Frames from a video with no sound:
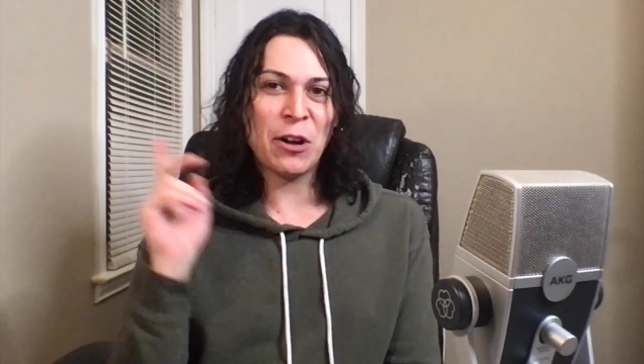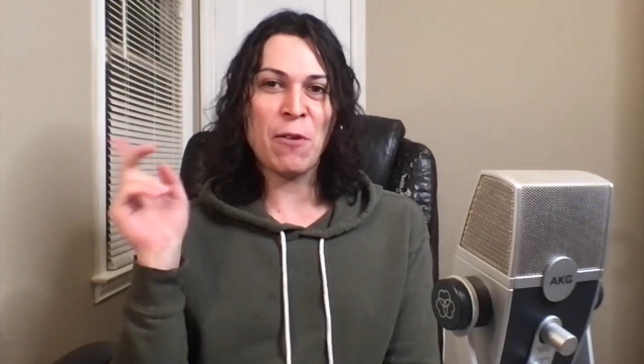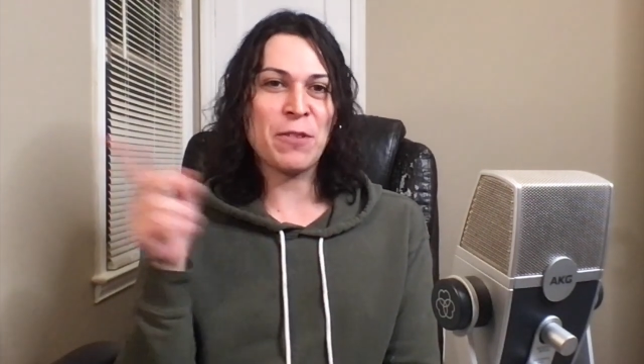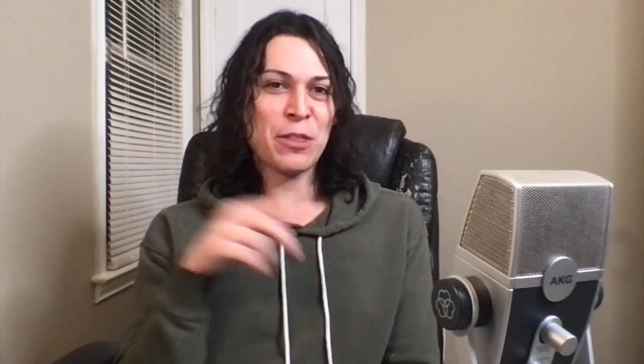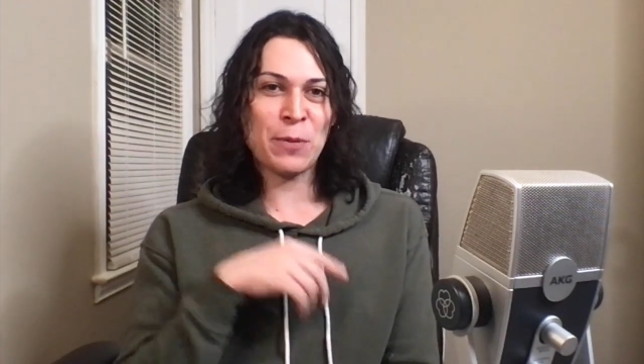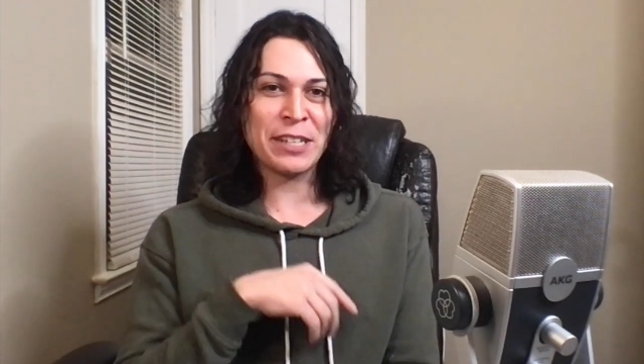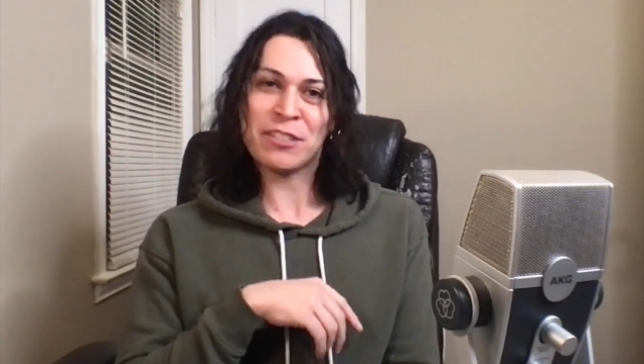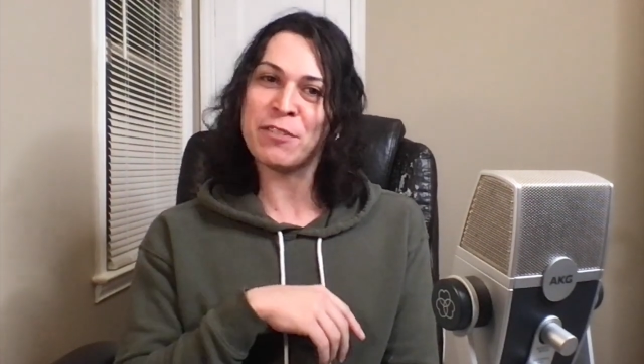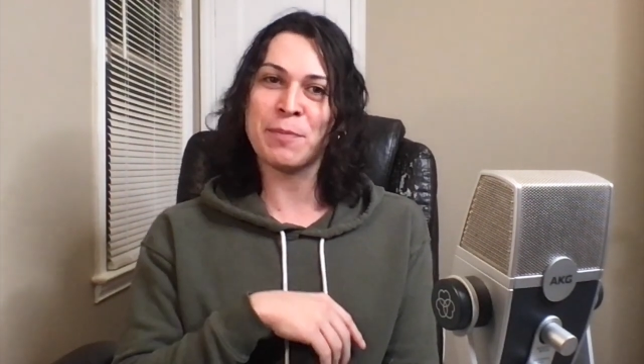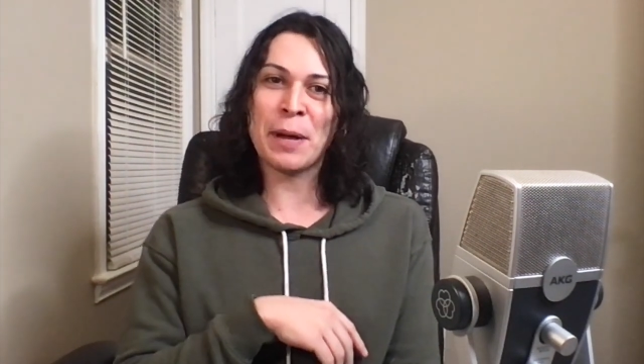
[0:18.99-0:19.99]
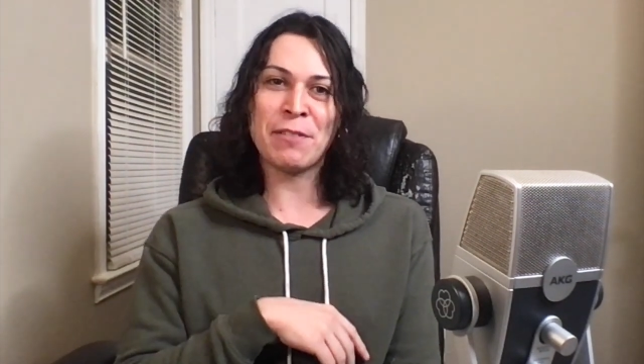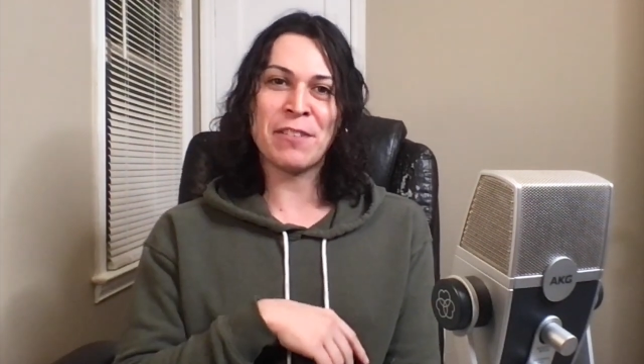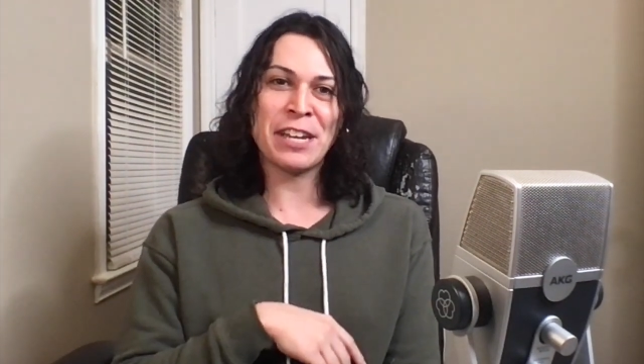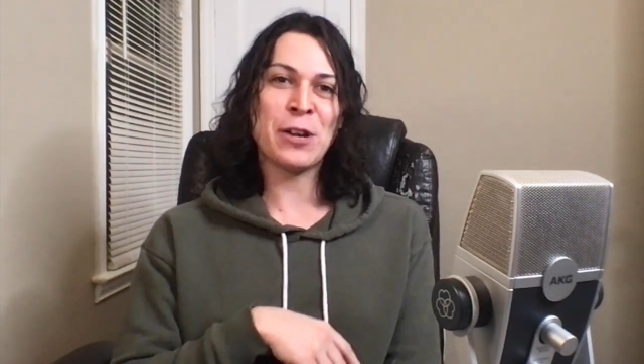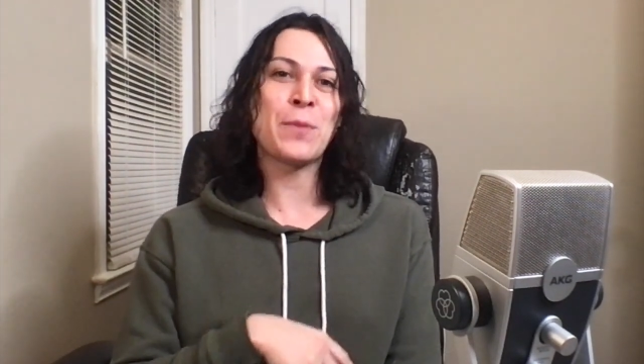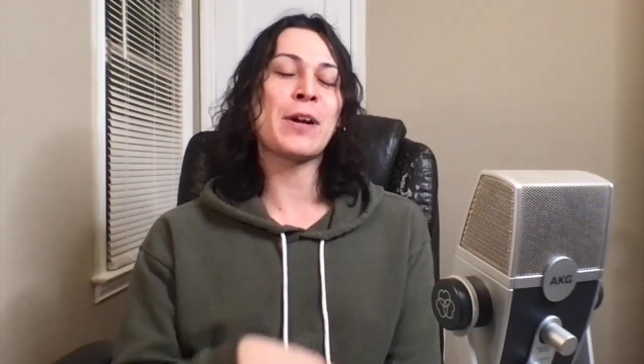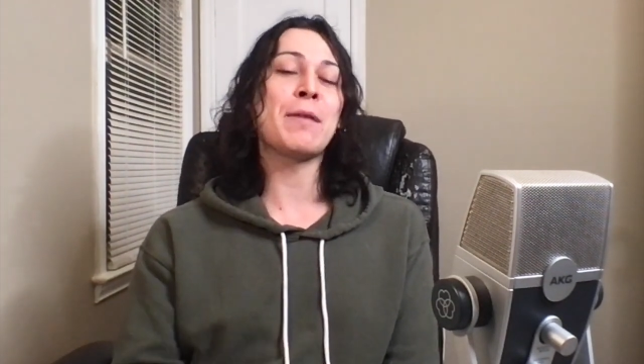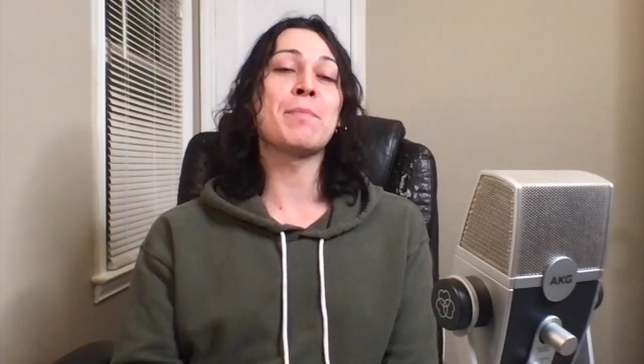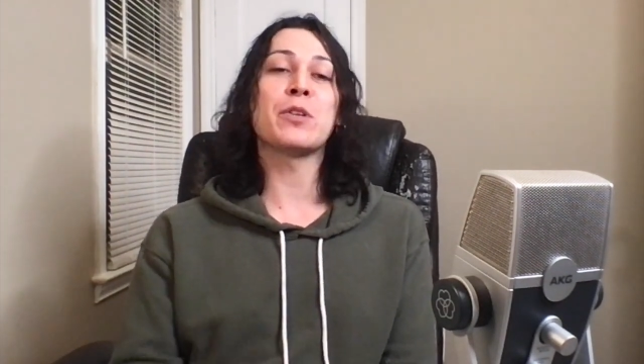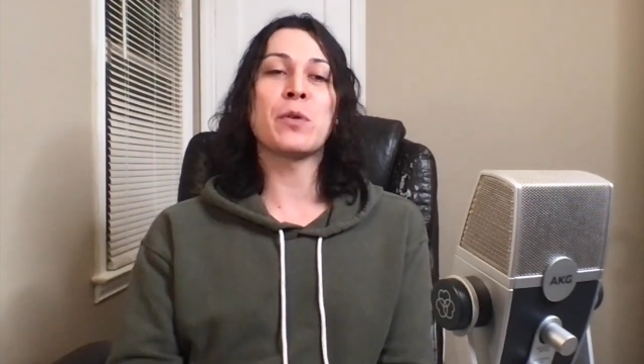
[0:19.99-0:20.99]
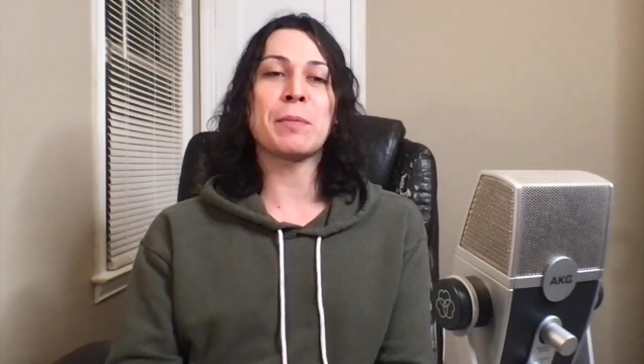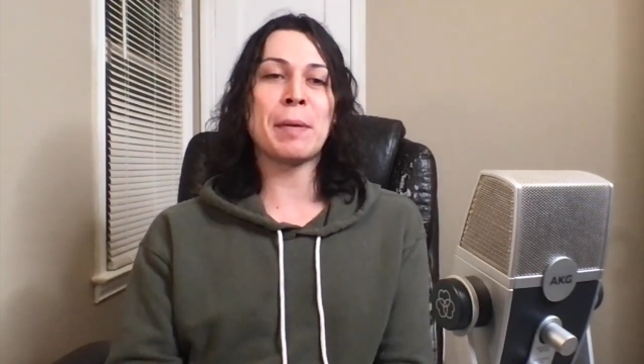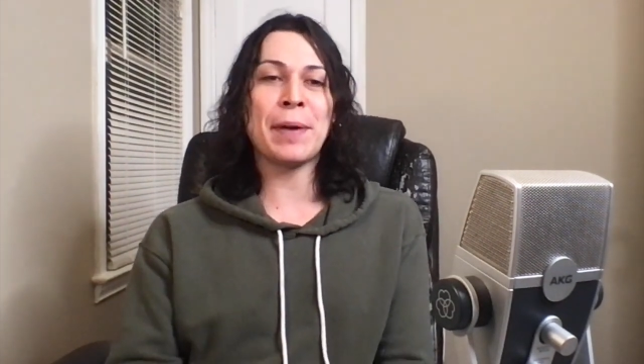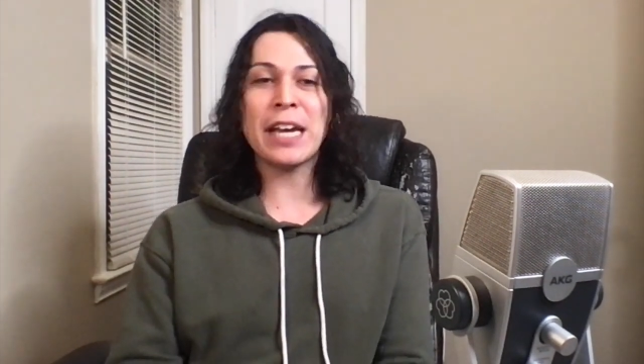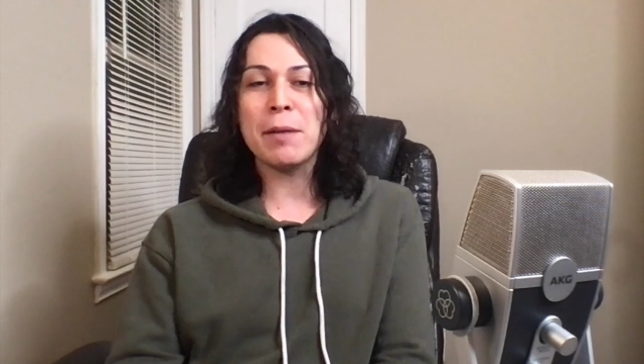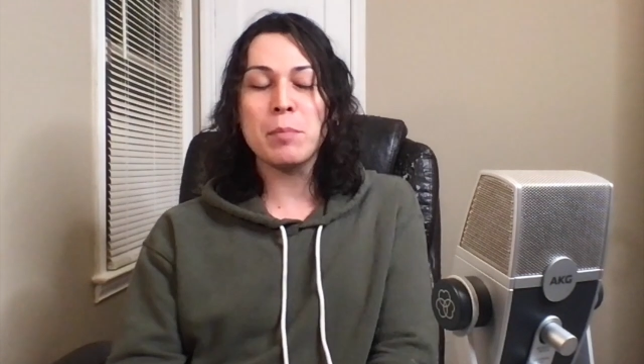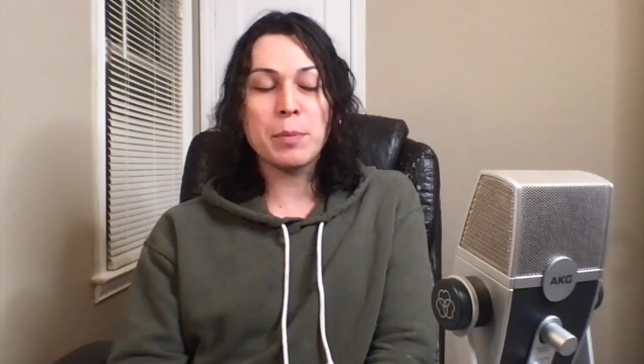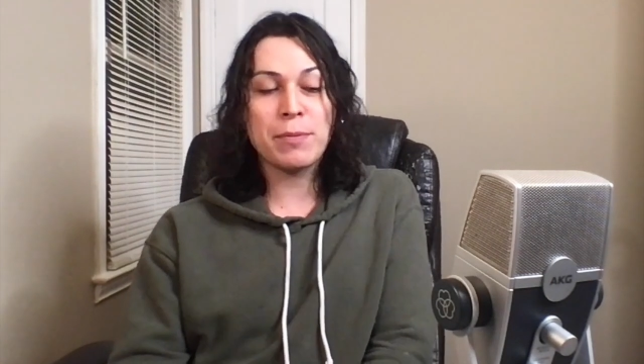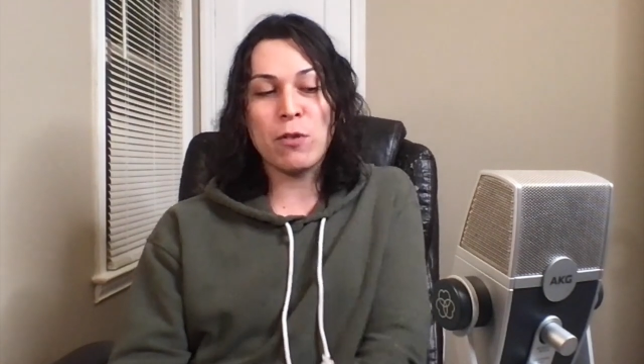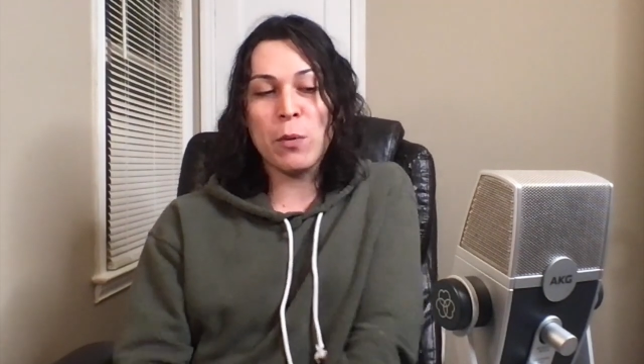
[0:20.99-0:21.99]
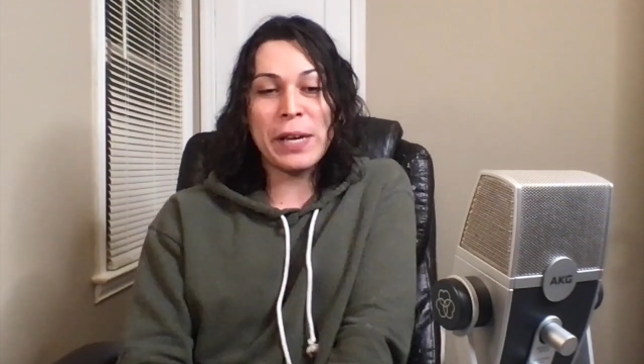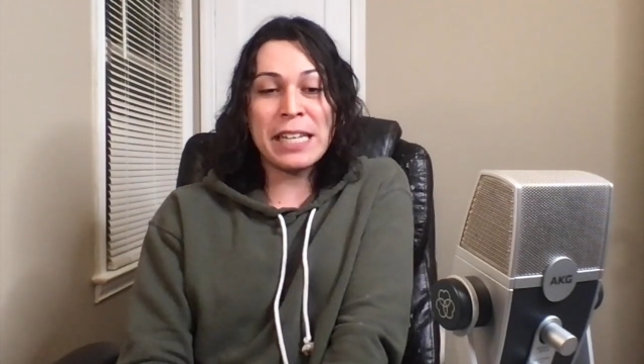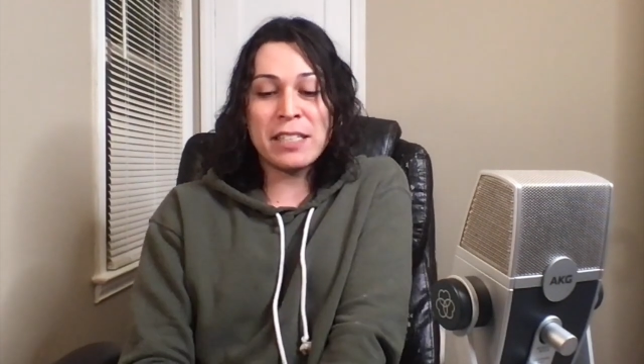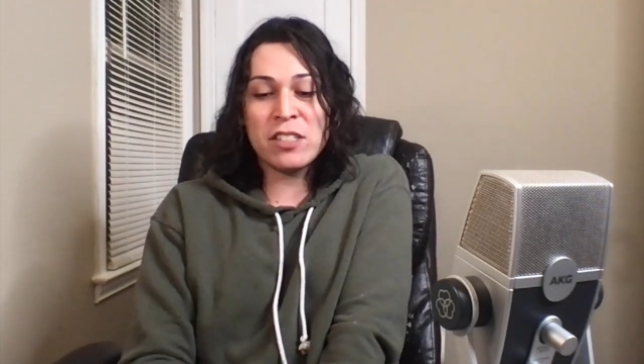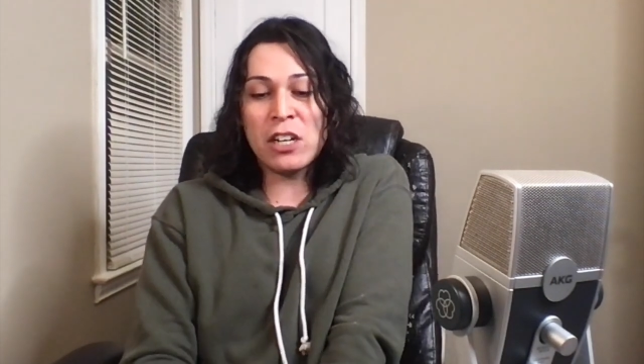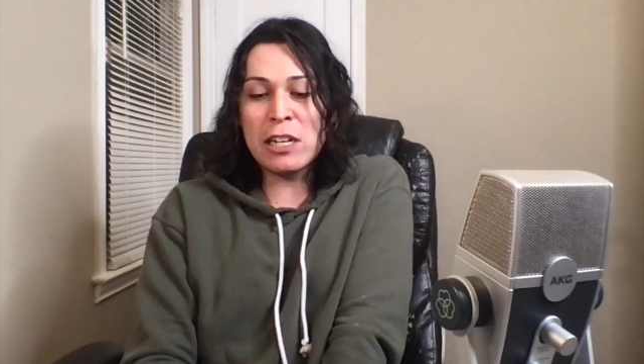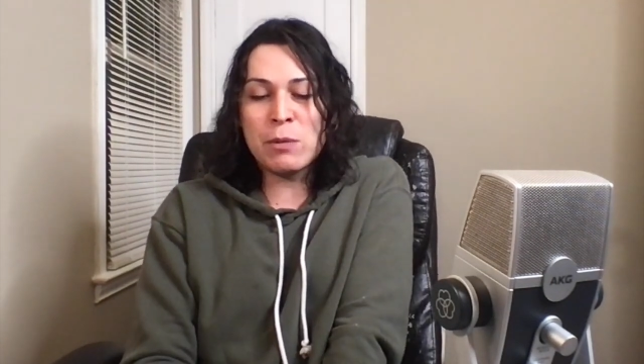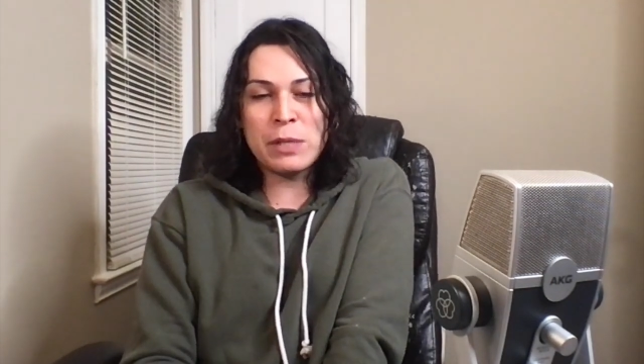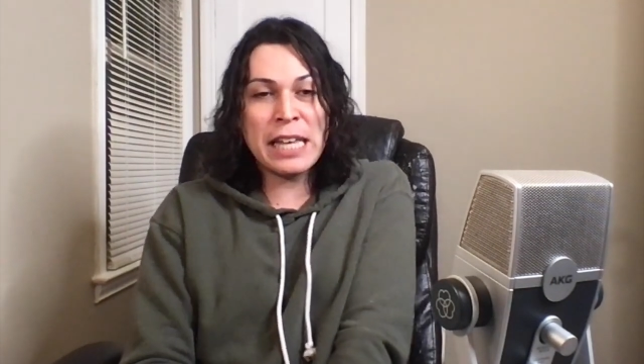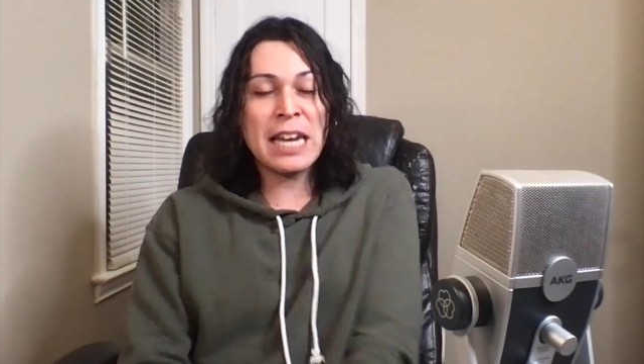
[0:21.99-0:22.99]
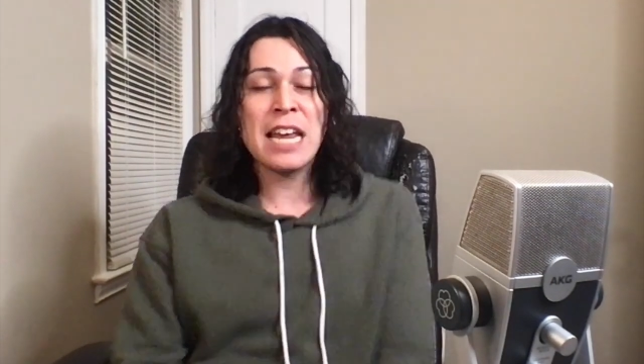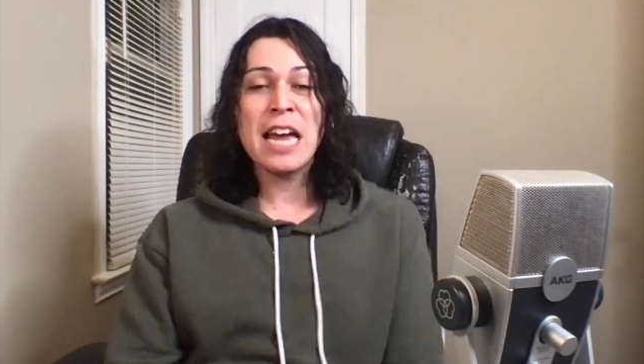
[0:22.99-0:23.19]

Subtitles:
over the rest of my video where I'm doing my makeup. But before we get started with that,